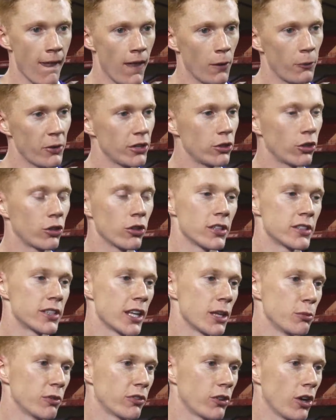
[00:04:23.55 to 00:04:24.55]
And when you look at the
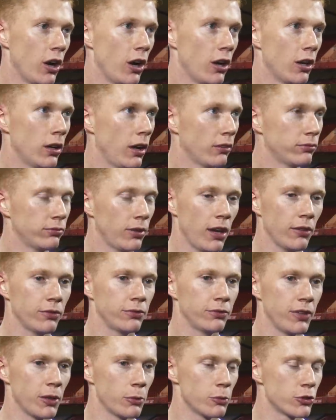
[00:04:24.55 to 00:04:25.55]
team we've got, I, I
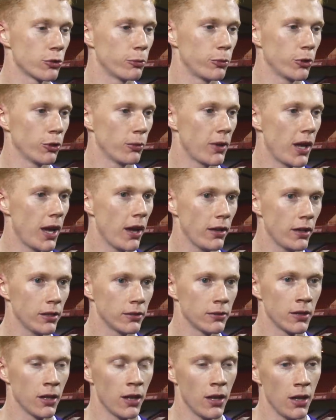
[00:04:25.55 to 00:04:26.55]
think we should be up there.
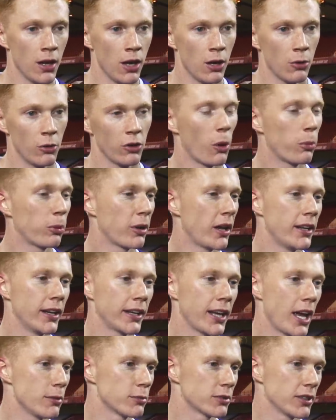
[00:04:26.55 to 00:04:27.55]
And we've got plenty
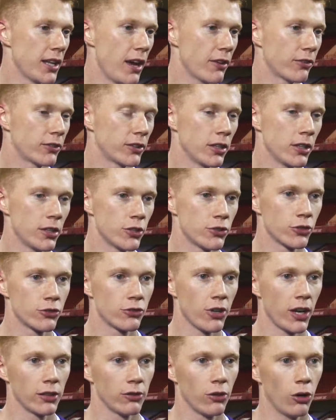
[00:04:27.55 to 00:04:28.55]
of games left. It's just
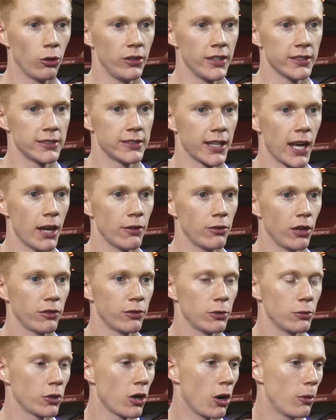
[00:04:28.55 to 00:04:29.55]
trying to all knit together. I
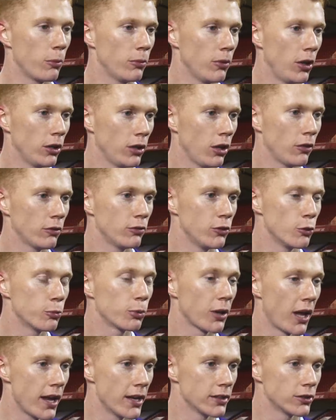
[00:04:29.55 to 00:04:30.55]
think we've got a, a lot of new
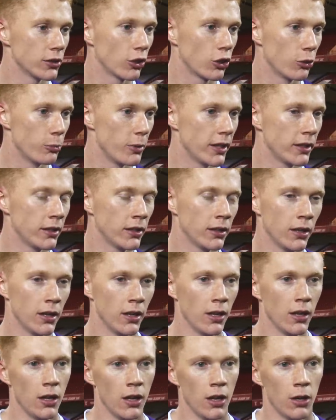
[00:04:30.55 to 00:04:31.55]
players that are coming.
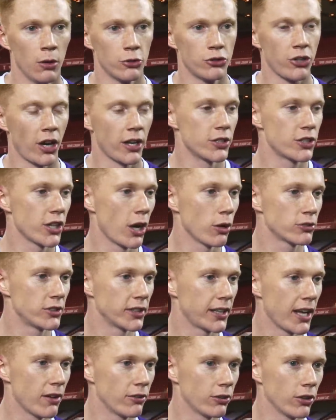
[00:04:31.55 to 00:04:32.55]
We're trying to gel
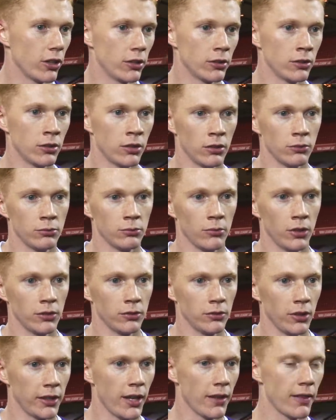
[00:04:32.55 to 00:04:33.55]
together and, and,
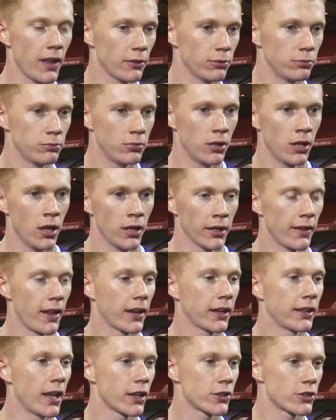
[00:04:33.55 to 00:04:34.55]
and get that get
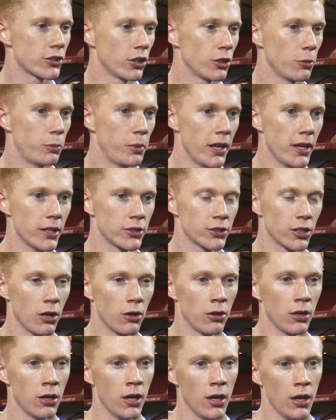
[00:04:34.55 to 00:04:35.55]
that connection on the pitch.
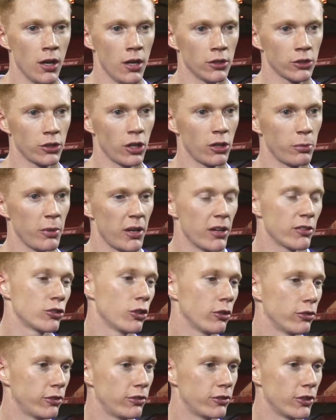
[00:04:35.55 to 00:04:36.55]
So it's going to be a
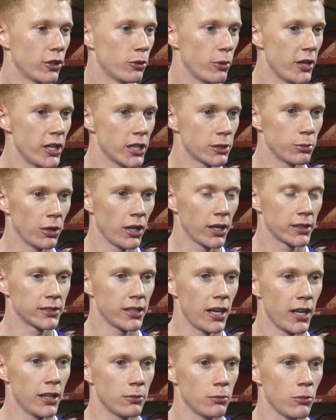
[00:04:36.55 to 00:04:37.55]
tough few weeks. But like I
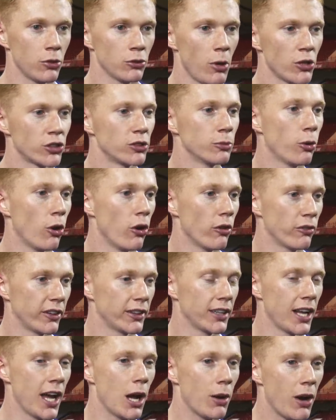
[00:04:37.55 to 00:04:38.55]
say, the most important
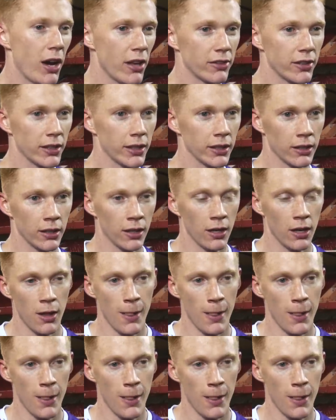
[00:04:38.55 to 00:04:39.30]
thing now, I think,